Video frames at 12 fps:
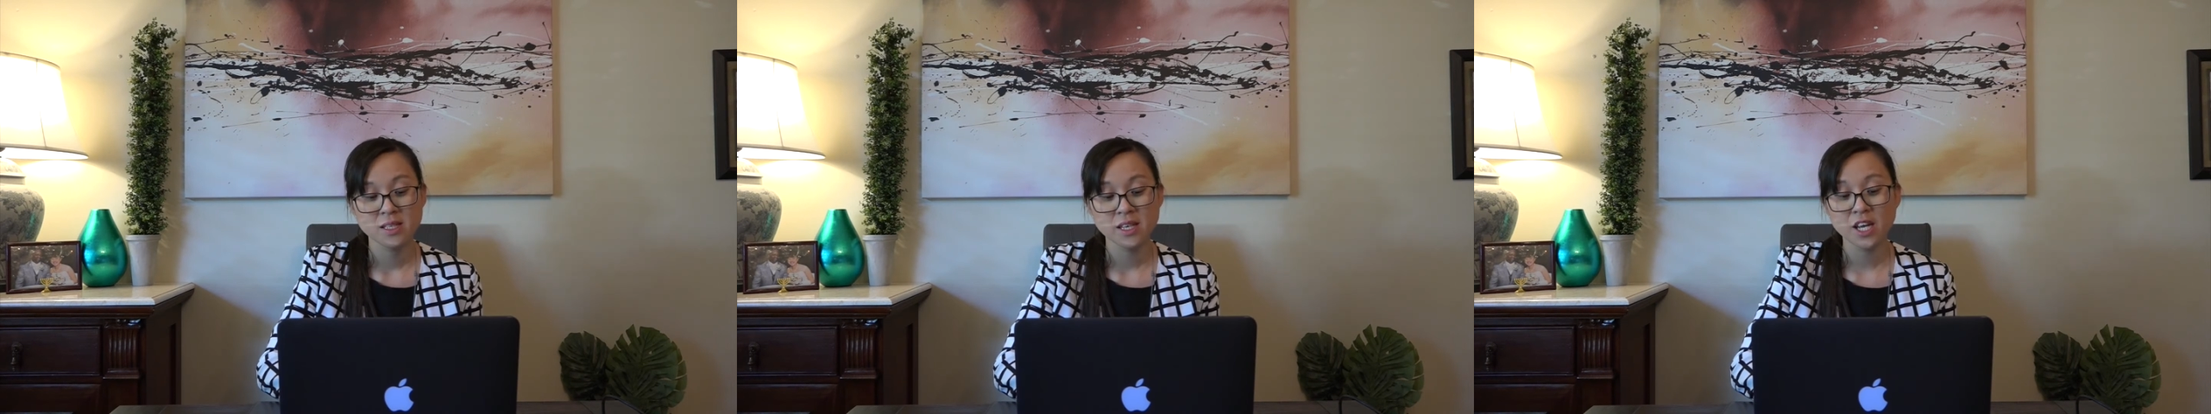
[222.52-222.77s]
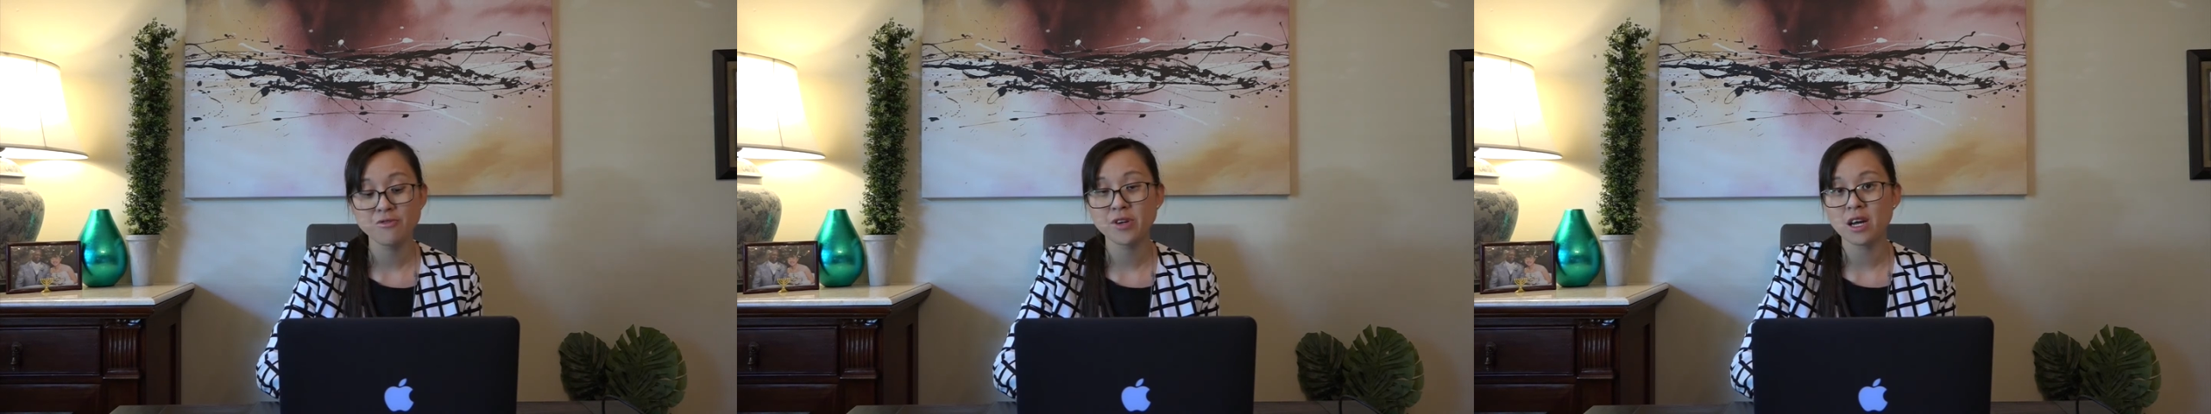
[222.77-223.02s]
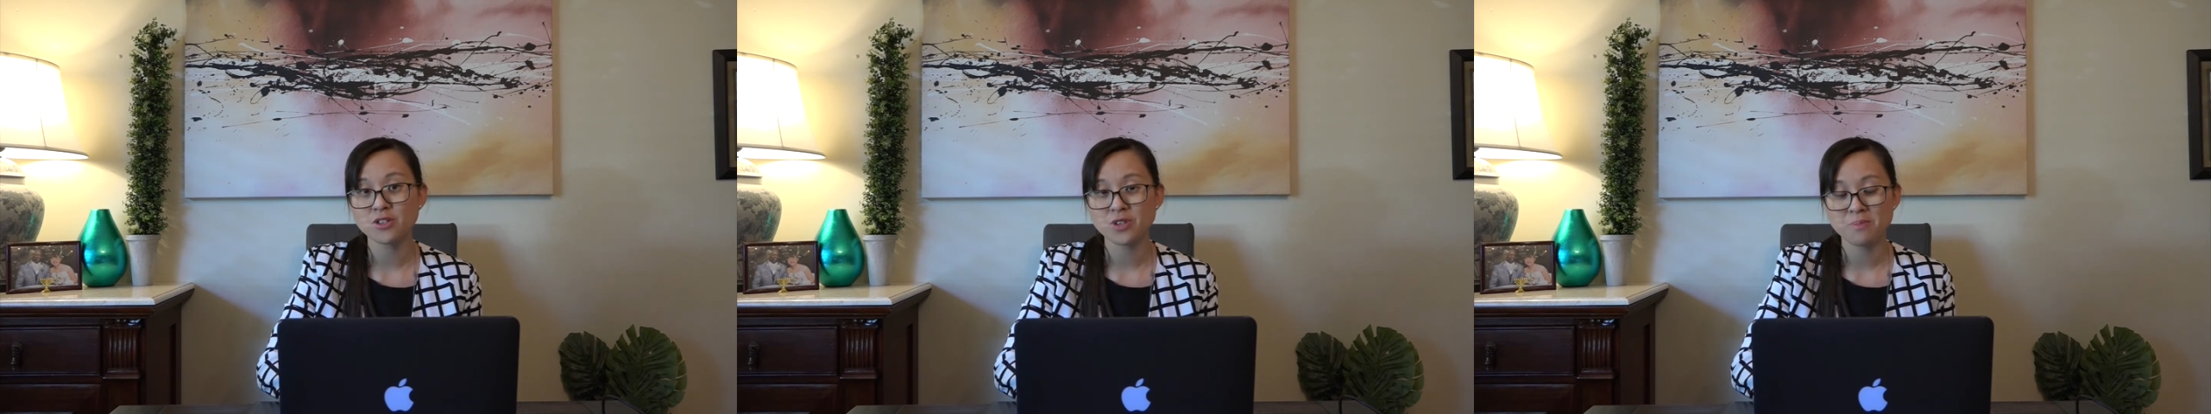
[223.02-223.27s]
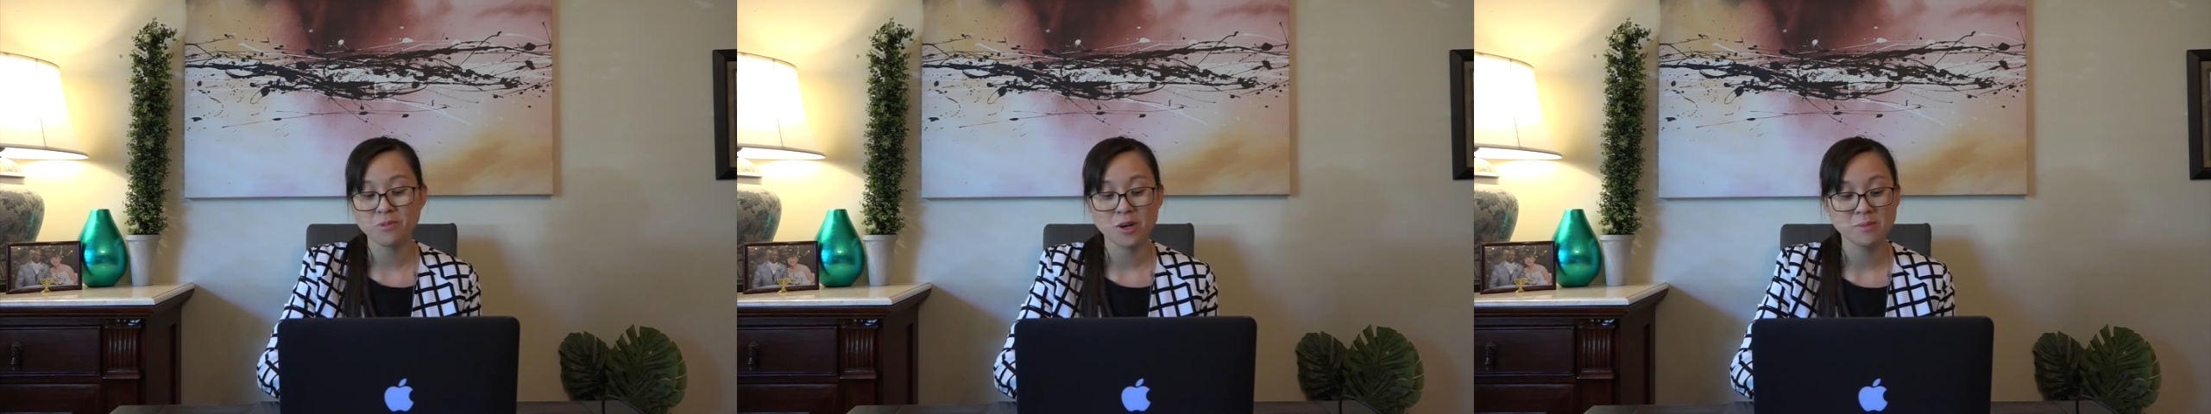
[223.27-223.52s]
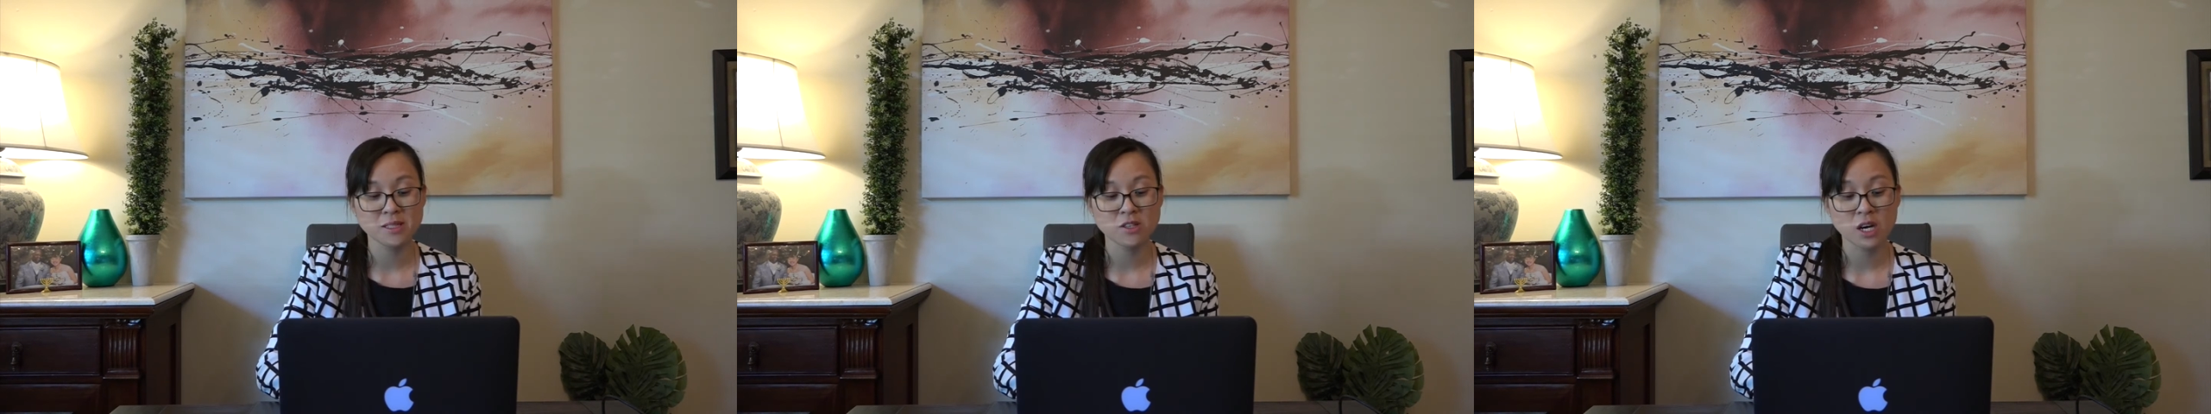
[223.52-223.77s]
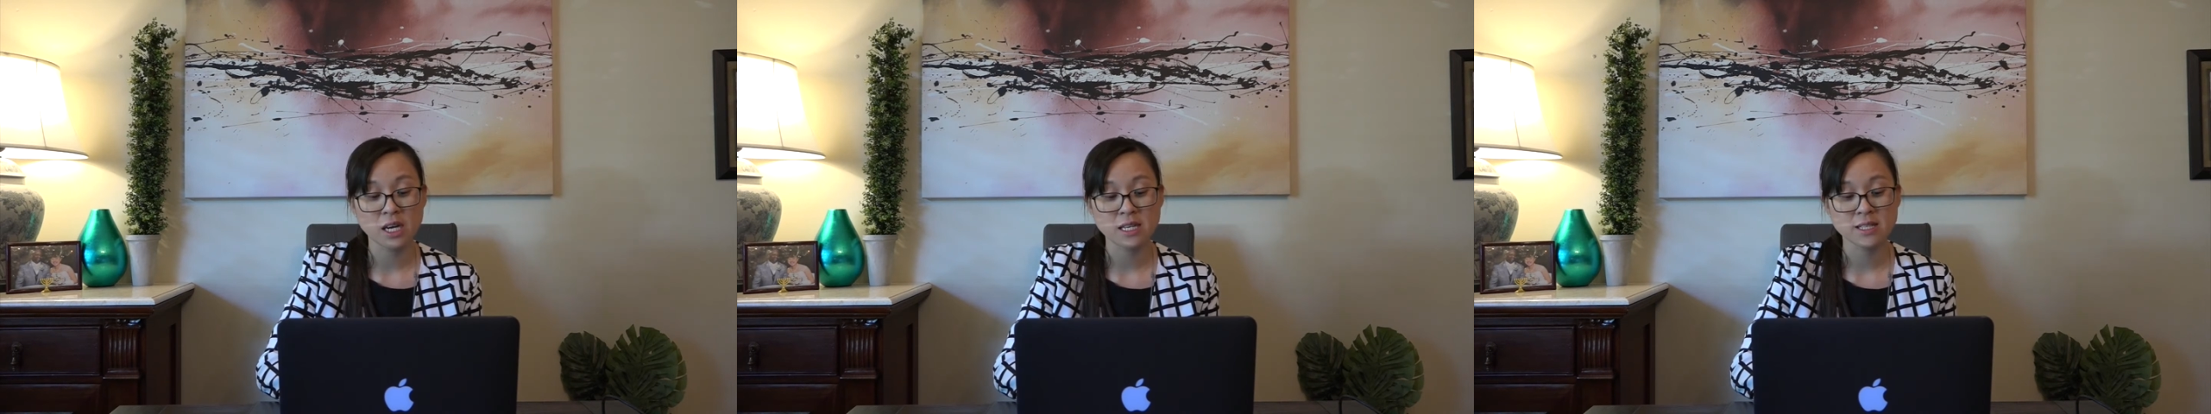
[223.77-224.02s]
In regard to employment
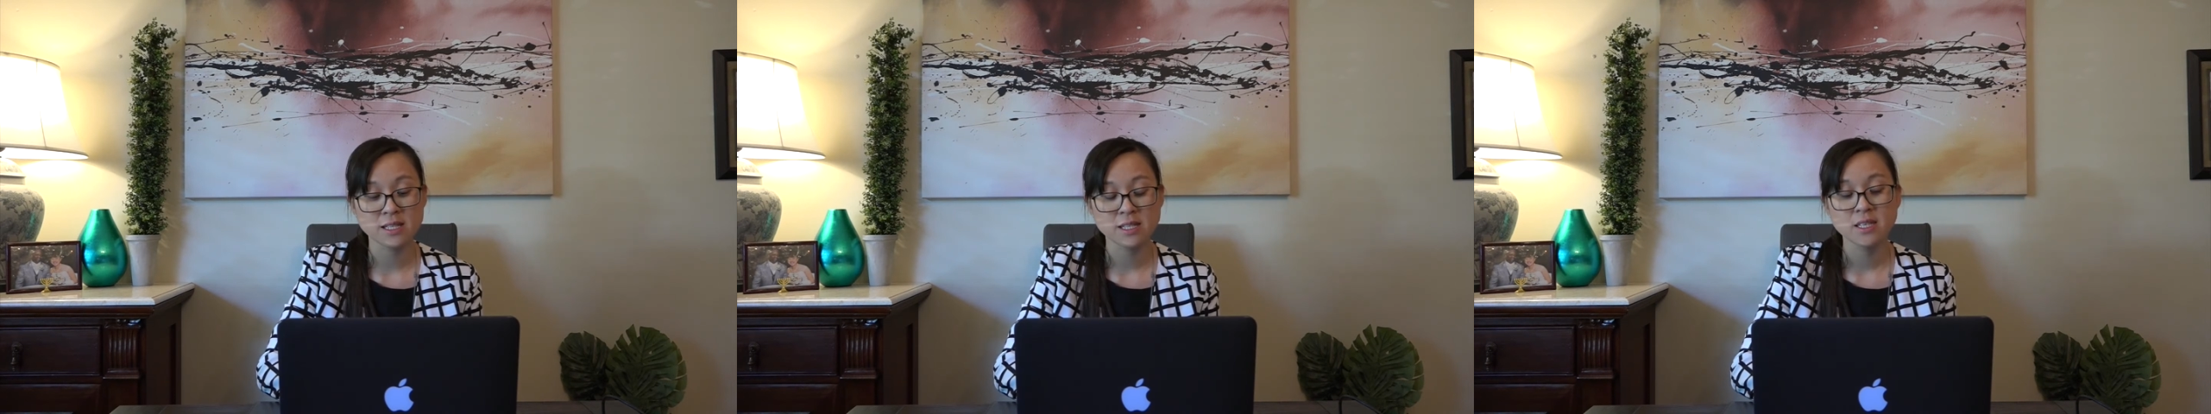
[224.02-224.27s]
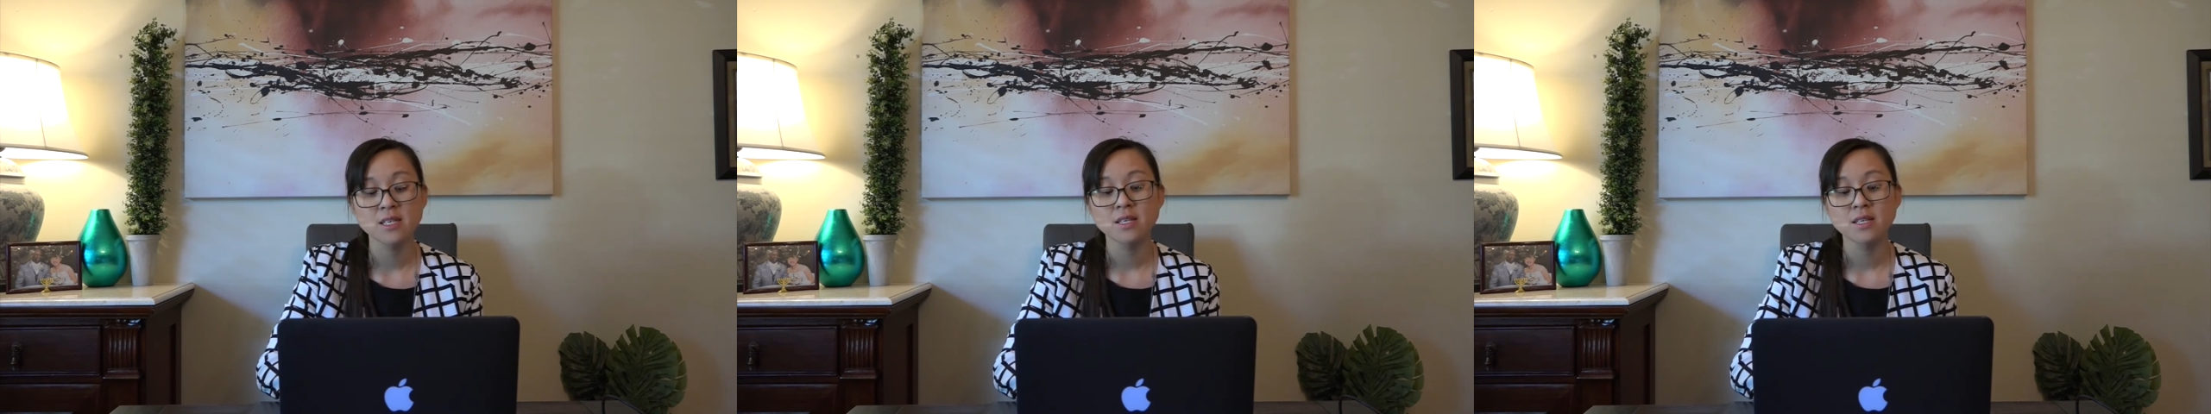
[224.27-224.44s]
ties,